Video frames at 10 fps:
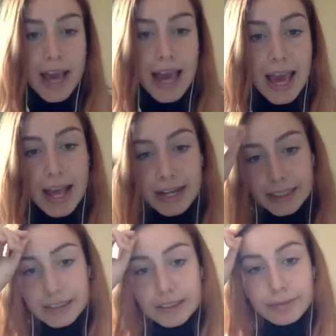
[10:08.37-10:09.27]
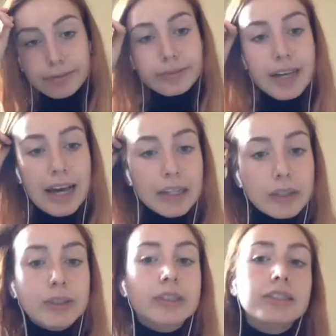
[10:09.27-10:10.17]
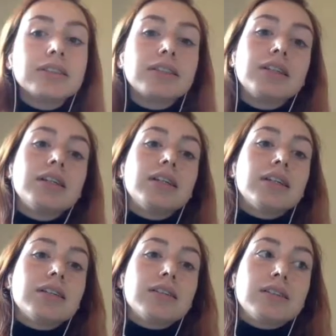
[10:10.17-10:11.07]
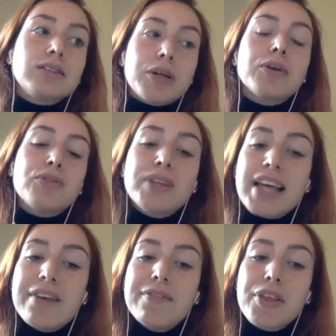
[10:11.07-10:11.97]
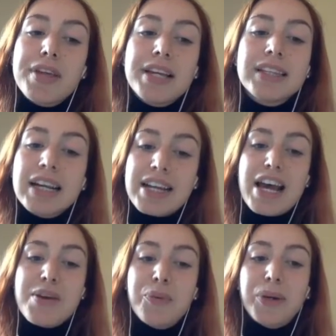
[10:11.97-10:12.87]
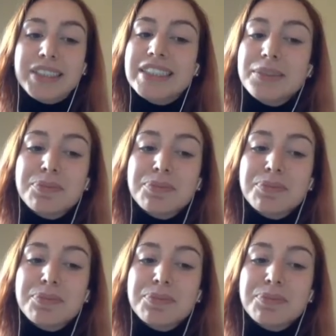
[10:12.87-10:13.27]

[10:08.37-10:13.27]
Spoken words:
and I could fit everything that I wanted.